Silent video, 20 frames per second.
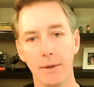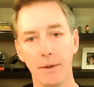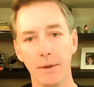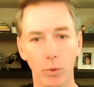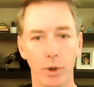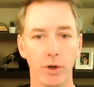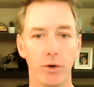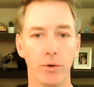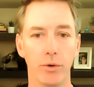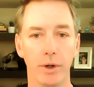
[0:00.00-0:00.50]

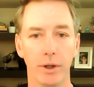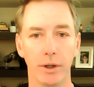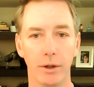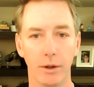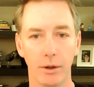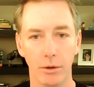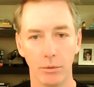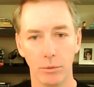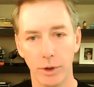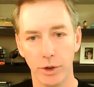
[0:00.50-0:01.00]
when you're
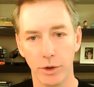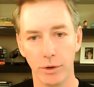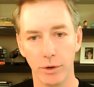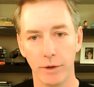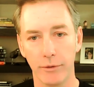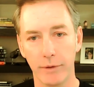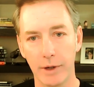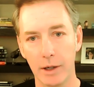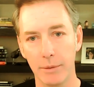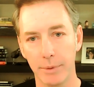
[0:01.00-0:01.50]
a
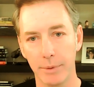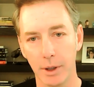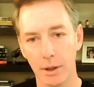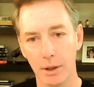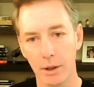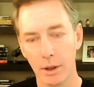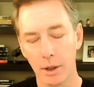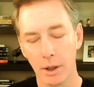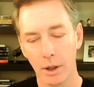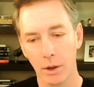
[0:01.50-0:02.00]
developer?